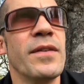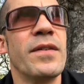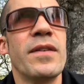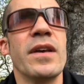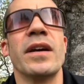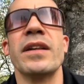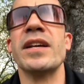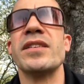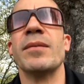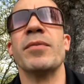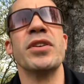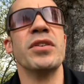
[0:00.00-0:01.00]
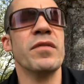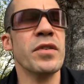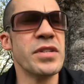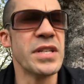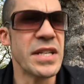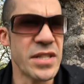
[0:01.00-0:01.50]
thing that some of the
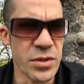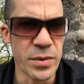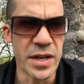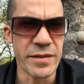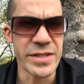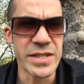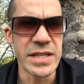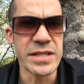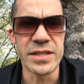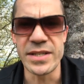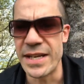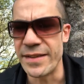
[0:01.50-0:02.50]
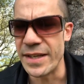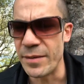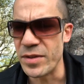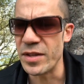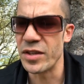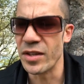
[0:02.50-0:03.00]
universities are doing overseas, is that
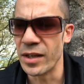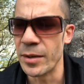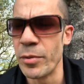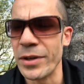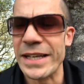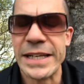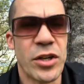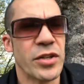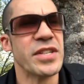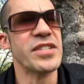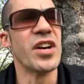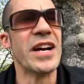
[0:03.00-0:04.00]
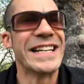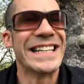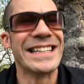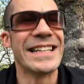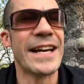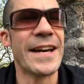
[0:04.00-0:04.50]
they're deliberately not
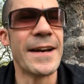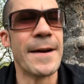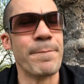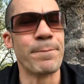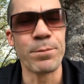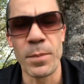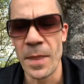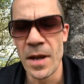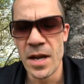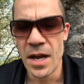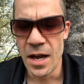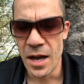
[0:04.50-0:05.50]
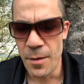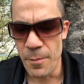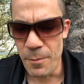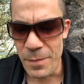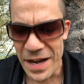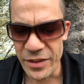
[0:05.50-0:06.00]
designing
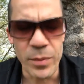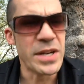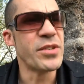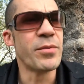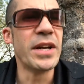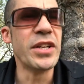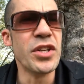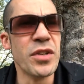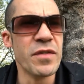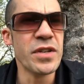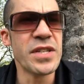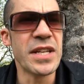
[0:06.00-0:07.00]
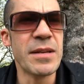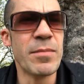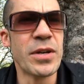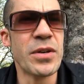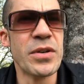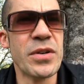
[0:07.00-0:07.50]
pathways around a university,
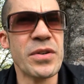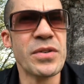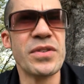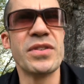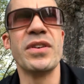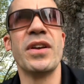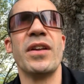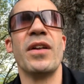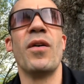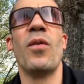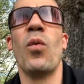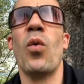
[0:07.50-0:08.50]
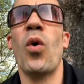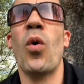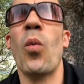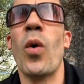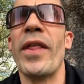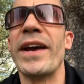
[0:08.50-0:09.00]
because
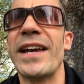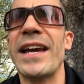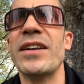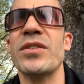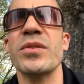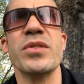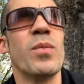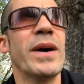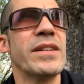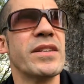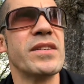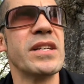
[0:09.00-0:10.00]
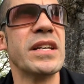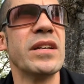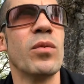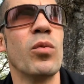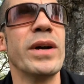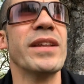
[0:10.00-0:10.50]
what they can do is wait to see
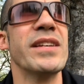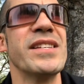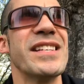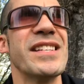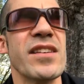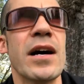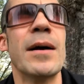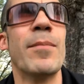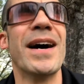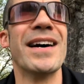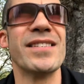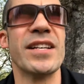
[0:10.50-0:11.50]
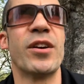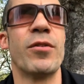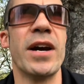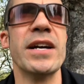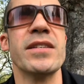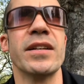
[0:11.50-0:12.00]
where desire paths are
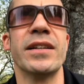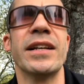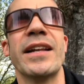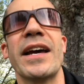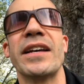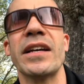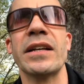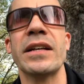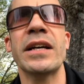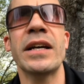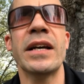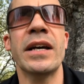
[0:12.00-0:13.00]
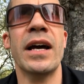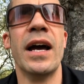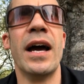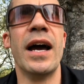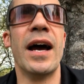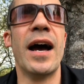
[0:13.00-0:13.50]
created, and then they can
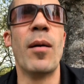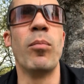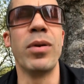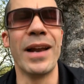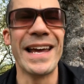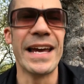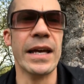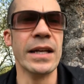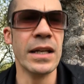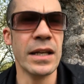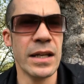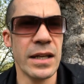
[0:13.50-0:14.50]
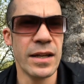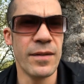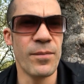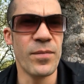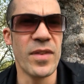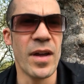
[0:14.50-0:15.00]
plan
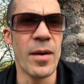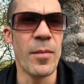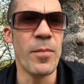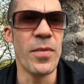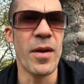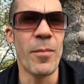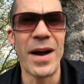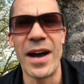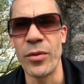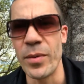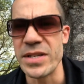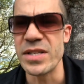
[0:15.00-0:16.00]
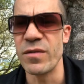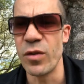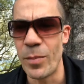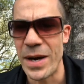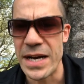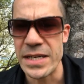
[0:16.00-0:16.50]
the pathways, the
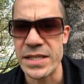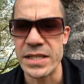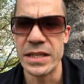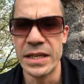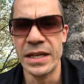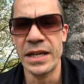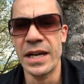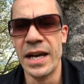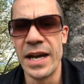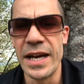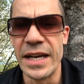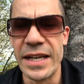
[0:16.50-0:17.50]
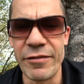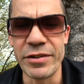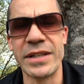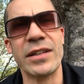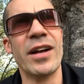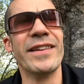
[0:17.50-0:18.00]
footpaths and
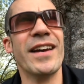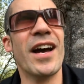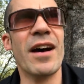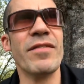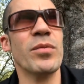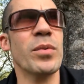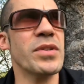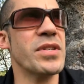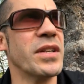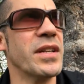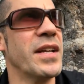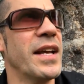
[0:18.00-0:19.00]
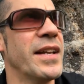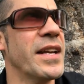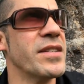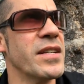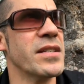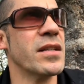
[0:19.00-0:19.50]
everything like that afterwards, and
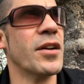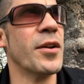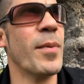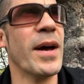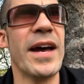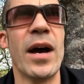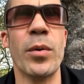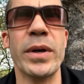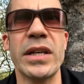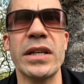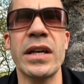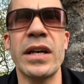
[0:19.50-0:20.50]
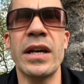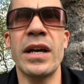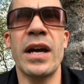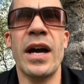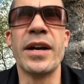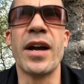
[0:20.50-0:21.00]
that says a lot about how we
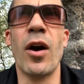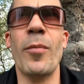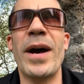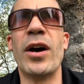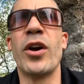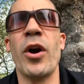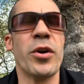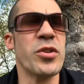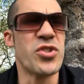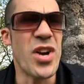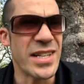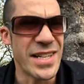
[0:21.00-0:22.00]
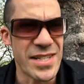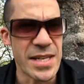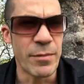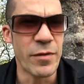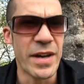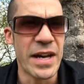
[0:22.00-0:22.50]
go about co-constructing
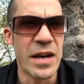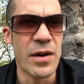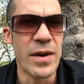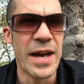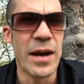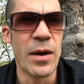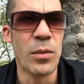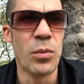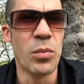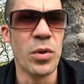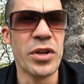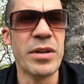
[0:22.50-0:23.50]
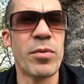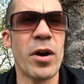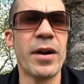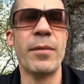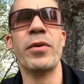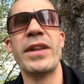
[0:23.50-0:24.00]
some of our learning
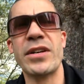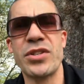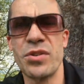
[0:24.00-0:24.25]
program with our